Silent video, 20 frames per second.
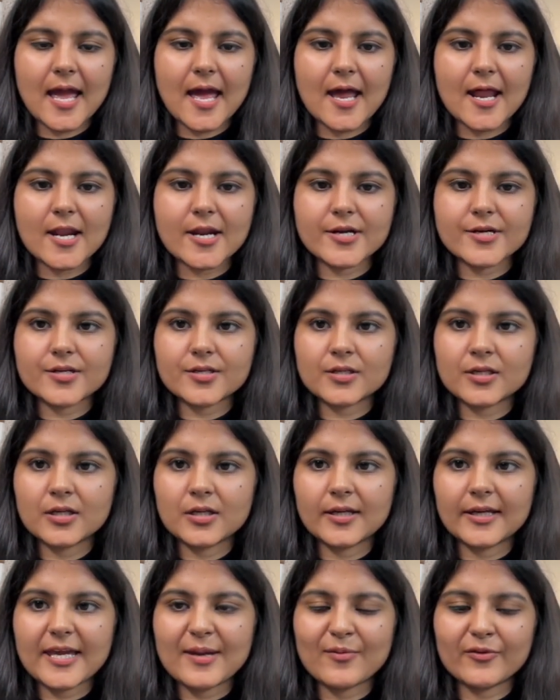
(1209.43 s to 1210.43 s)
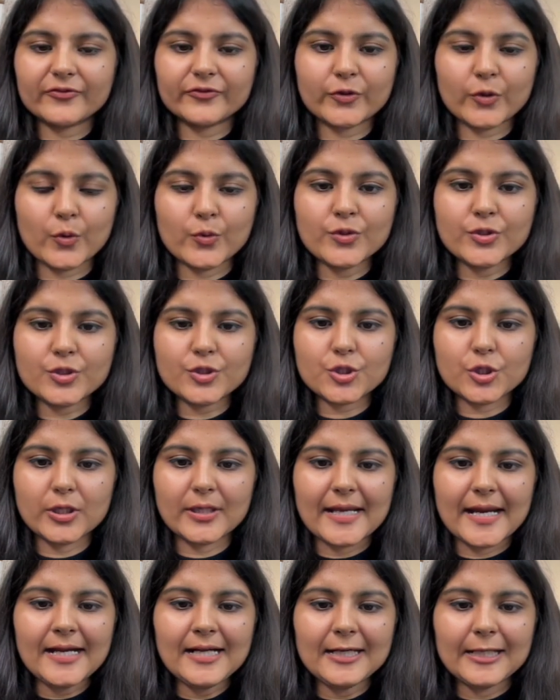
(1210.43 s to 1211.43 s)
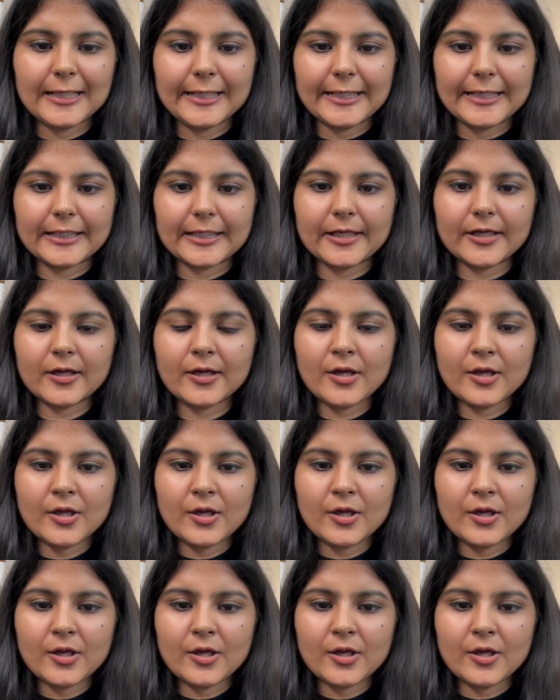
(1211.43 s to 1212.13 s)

and Game of Thrones should get deleted.